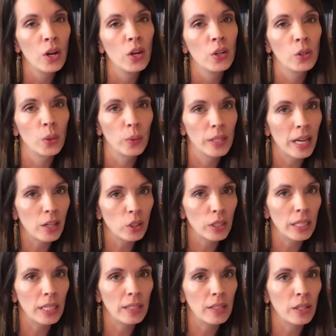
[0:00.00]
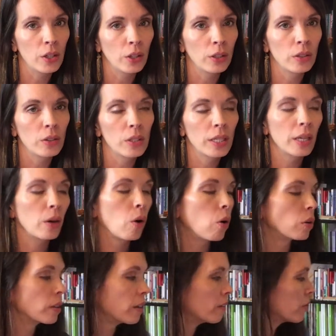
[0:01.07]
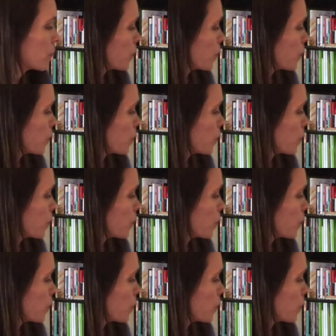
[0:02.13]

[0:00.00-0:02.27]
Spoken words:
so it was actually easier to get a hold of.